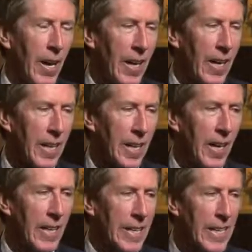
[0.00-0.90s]
I
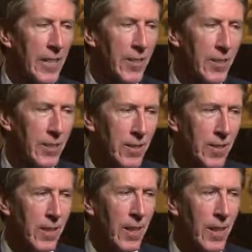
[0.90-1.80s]
can't eat.
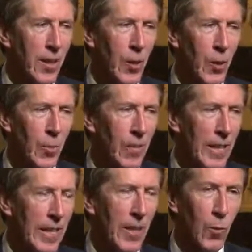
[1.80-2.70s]

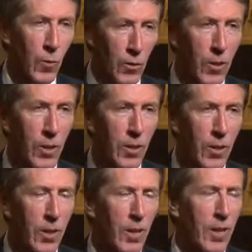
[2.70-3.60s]
I can't work.
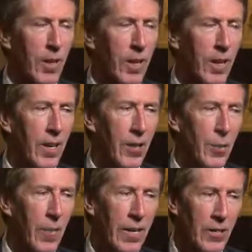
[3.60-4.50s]

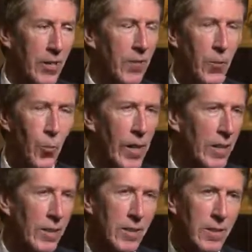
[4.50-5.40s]
I just have to
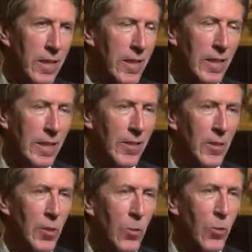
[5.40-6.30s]
wait. It is
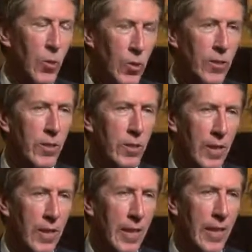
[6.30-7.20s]
the worst
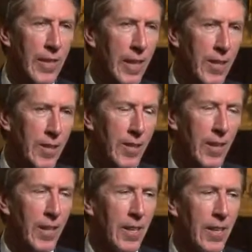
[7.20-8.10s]
thing, I guess.
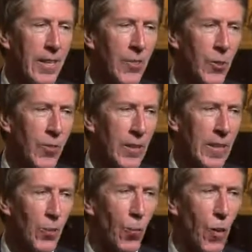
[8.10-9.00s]
It's sort of
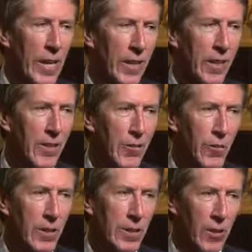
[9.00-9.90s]
like waiting
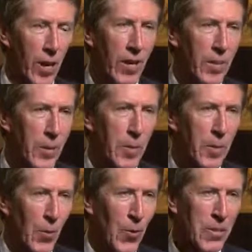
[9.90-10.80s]
for a child to be
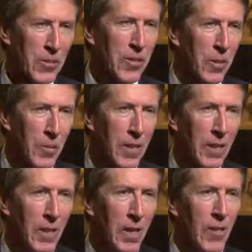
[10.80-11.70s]
born or
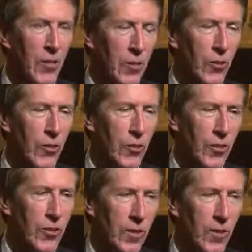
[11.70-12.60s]
something. You're
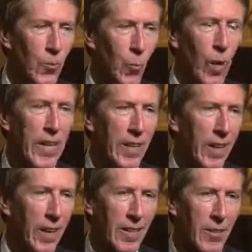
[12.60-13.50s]
just
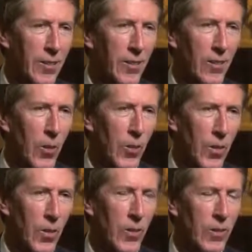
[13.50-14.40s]
waiting and you just don't
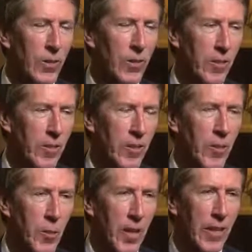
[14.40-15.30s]
know, and you're
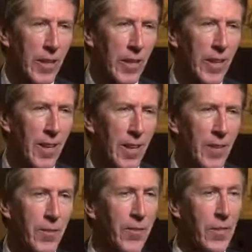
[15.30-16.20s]
anticipating it,
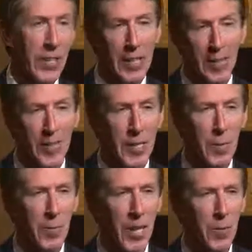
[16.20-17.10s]
fearing it at the
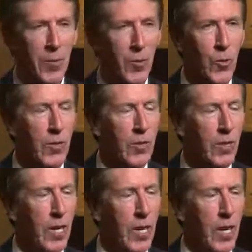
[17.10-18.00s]
same time, of course.
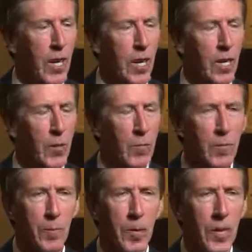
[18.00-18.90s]

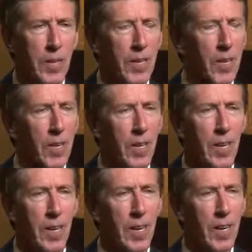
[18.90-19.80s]
No,
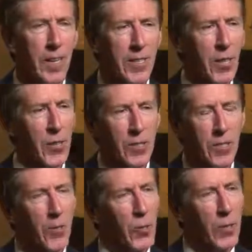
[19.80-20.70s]
you
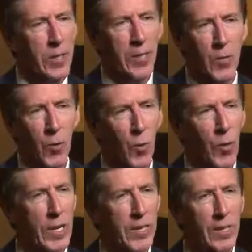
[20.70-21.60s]
don't do anything but
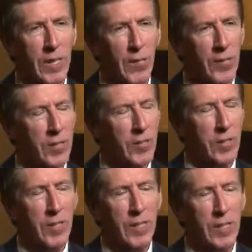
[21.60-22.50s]
wait. I don't think there's
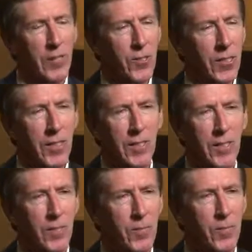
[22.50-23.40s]
anything else you can
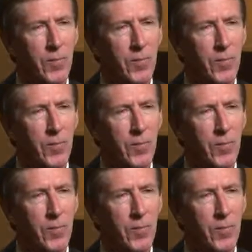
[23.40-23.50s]
do.